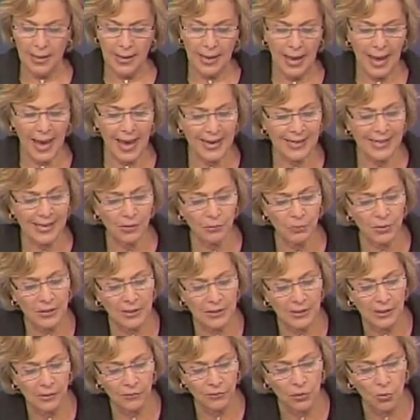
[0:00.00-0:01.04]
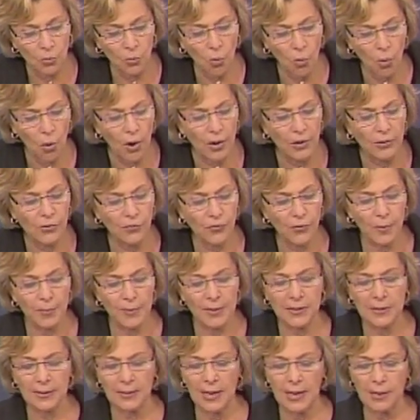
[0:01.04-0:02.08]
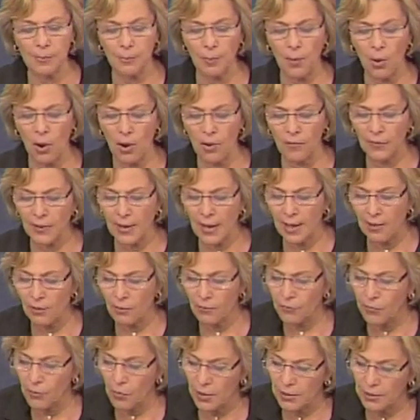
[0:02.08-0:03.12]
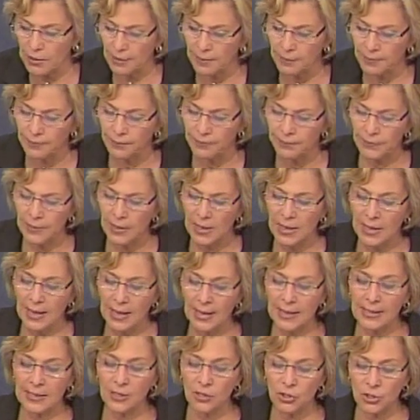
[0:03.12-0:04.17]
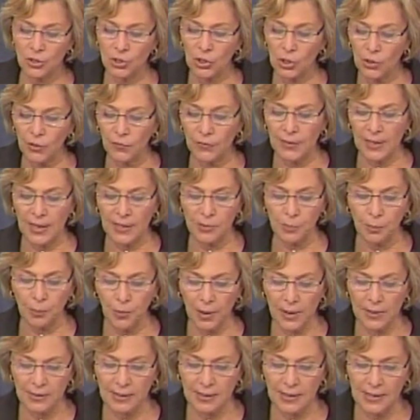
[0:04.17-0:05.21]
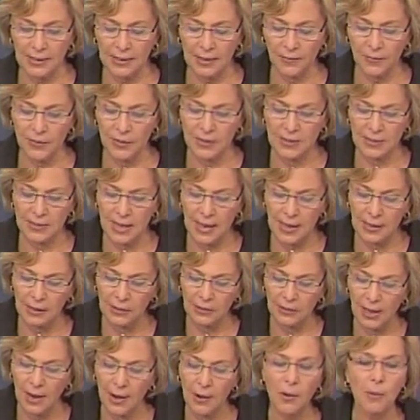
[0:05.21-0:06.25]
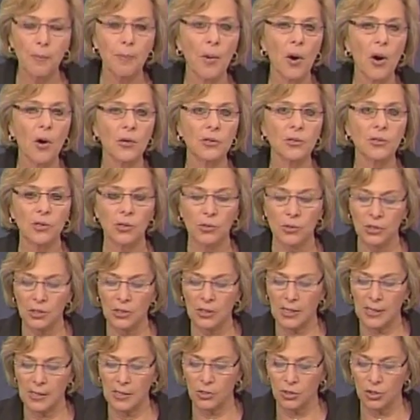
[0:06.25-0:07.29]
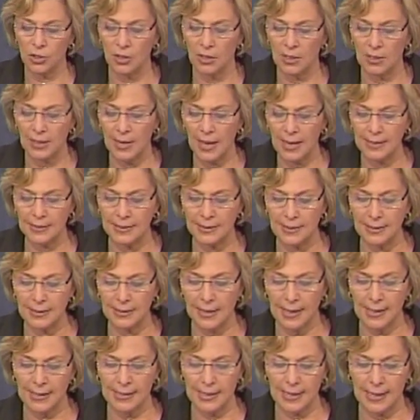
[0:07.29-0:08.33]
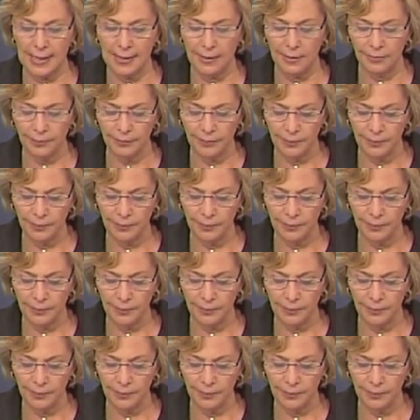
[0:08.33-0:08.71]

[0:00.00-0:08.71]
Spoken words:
and he received awards from the State Bar of California, and he served as president of the Santa Clara Bar Association in 1998.